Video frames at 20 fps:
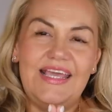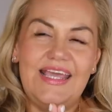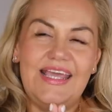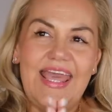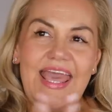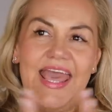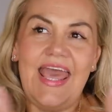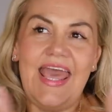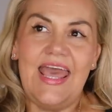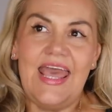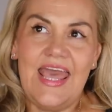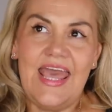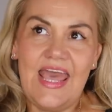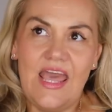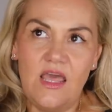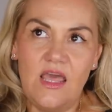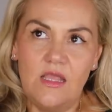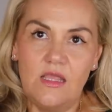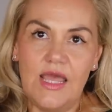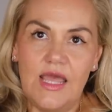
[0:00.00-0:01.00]

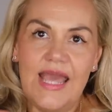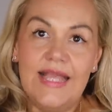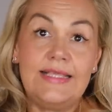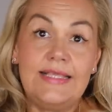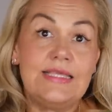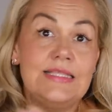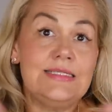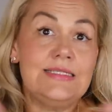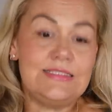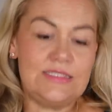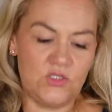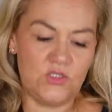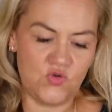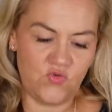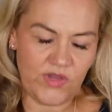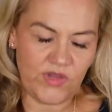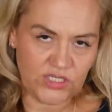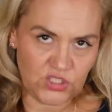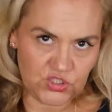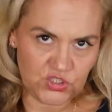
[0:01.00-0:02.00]
care and
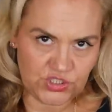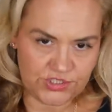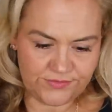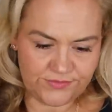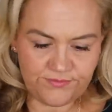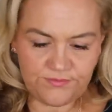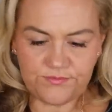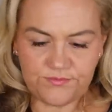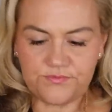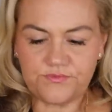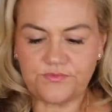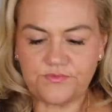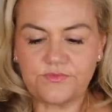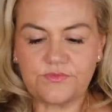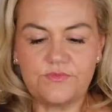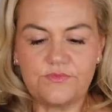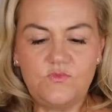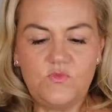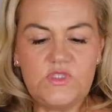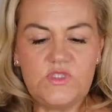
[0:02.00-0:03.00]
consideration,
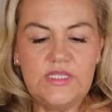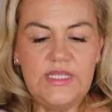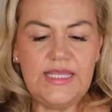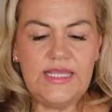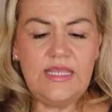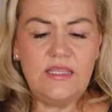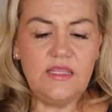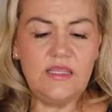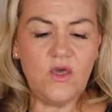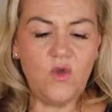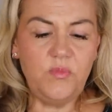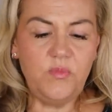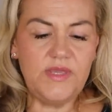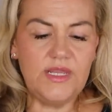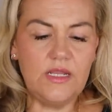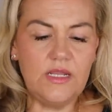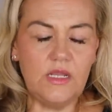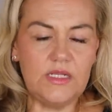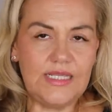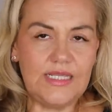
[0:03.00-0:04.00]

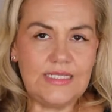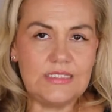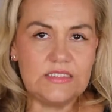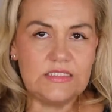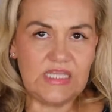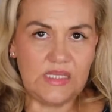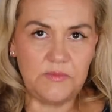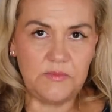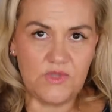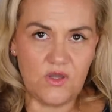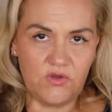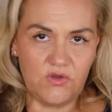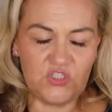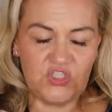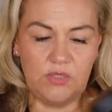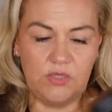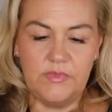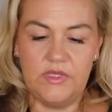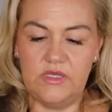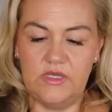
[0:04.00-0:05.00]
Ethiopian Honey Deep
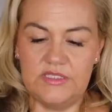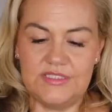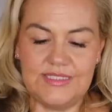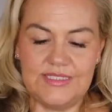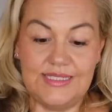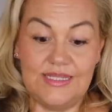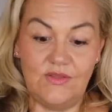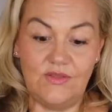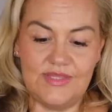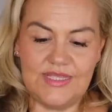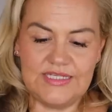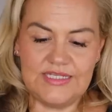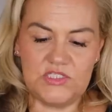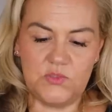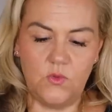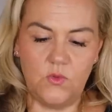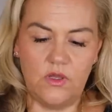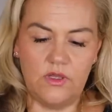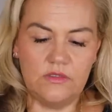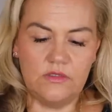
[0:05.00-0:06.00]
Nourishing Mask. Now
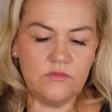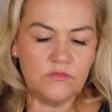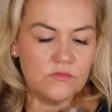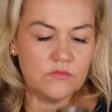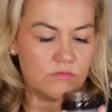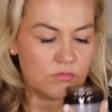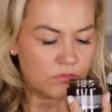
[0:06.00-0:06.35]
this one,